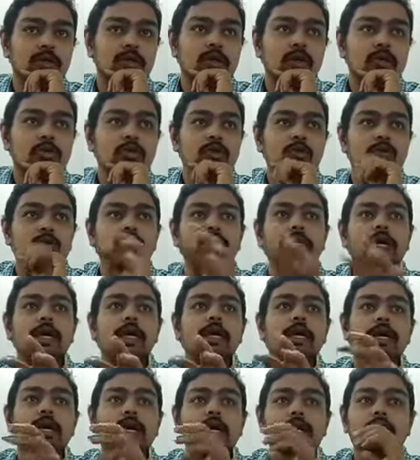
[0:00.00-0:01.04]
So
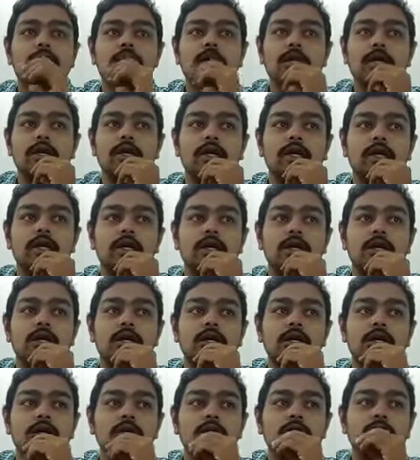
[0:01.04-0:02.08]
today
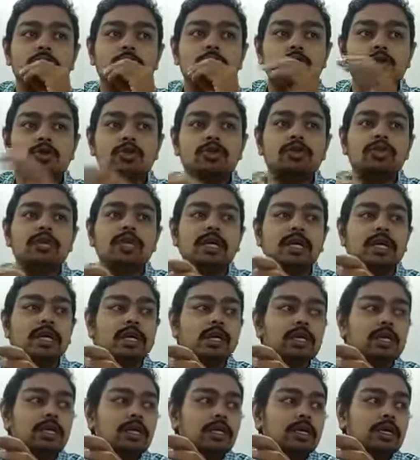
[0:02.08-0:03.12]
should
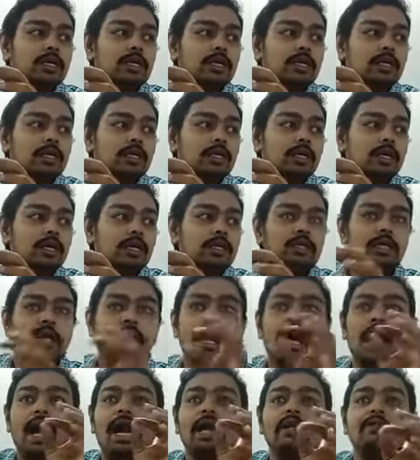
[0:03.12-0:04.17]
see the
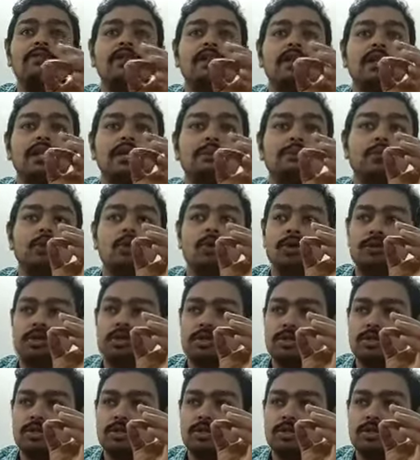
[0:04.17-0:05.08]
annual report